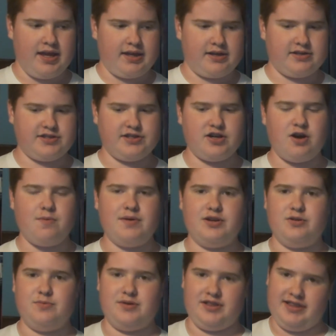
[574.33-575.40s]
Because you know when
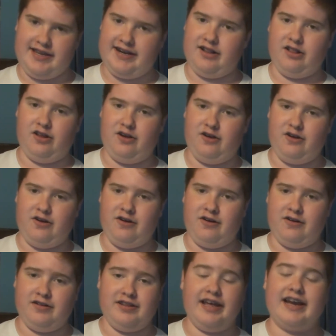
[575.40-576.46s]
you were
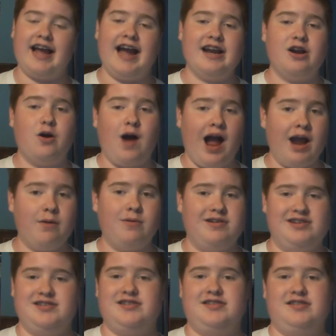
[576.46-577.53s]
littler, like I know I
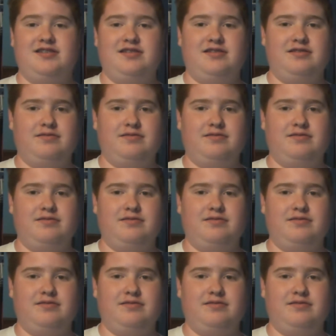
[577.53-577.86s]
was,